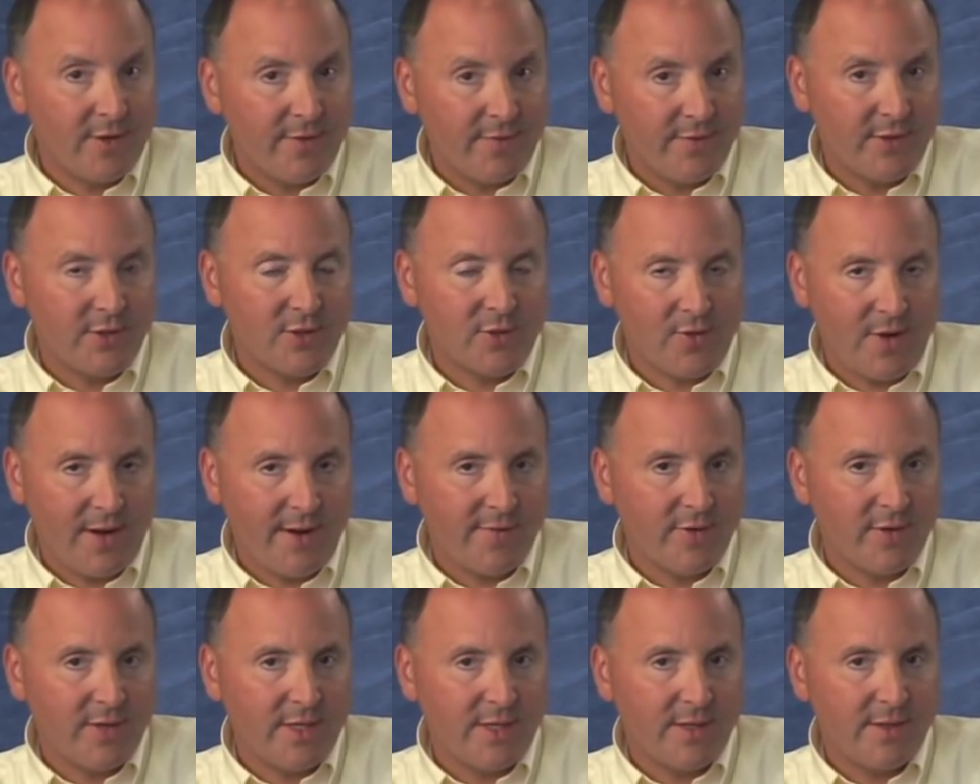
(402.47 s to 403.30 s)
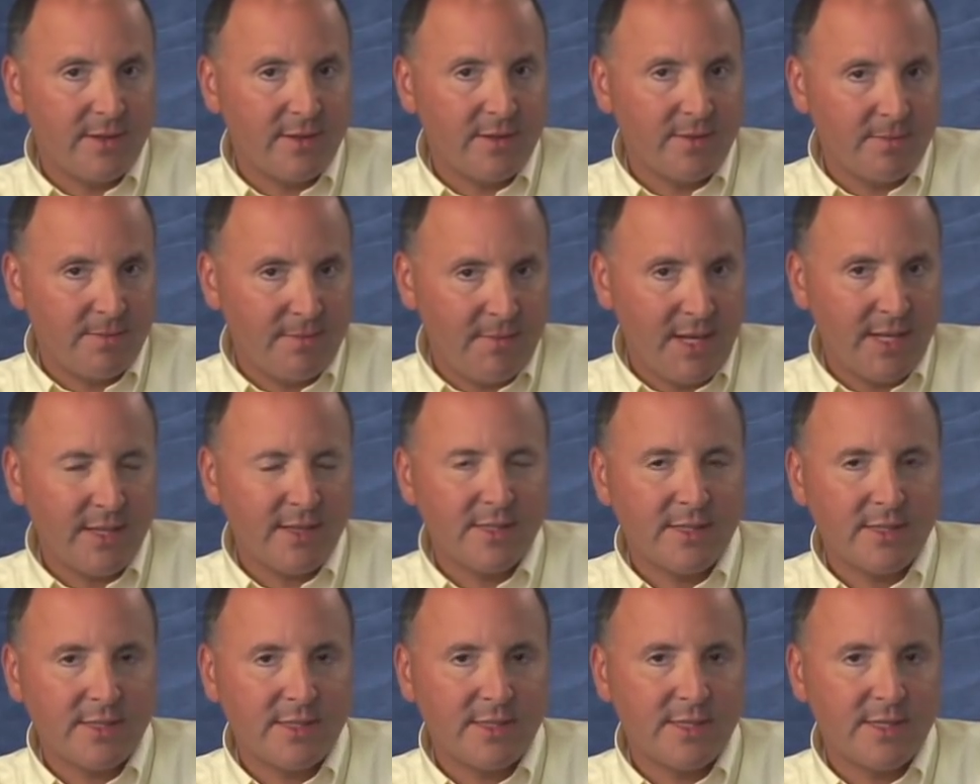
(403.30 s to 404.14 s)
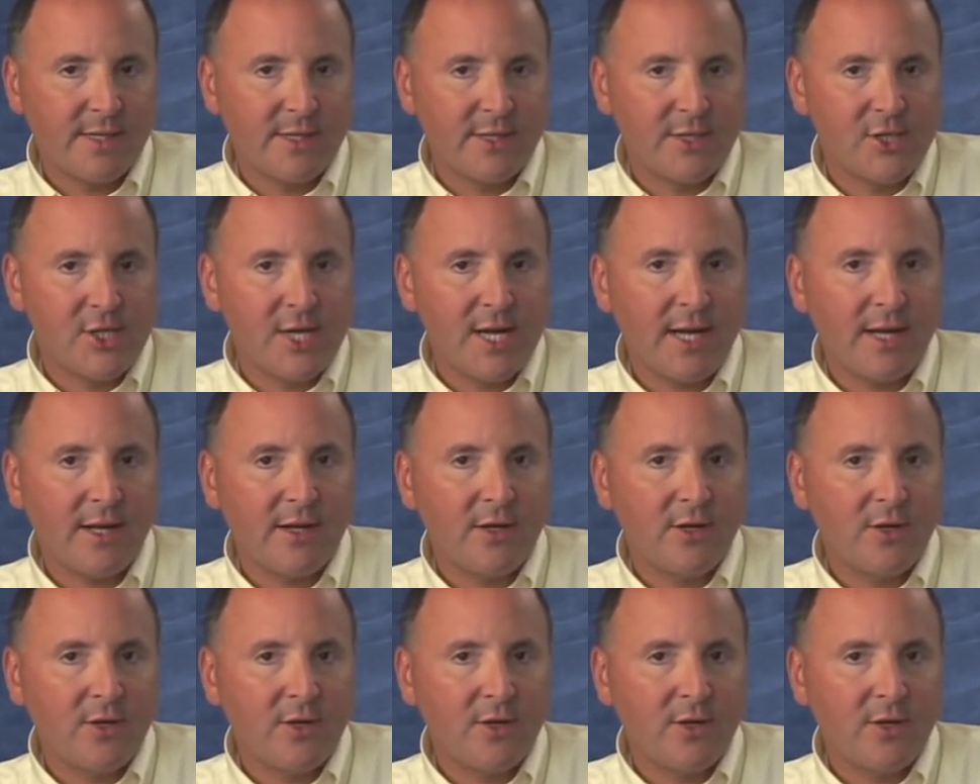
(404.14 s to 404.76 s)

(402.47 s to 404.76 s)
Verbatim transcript: if this driver didn't make this uh, check,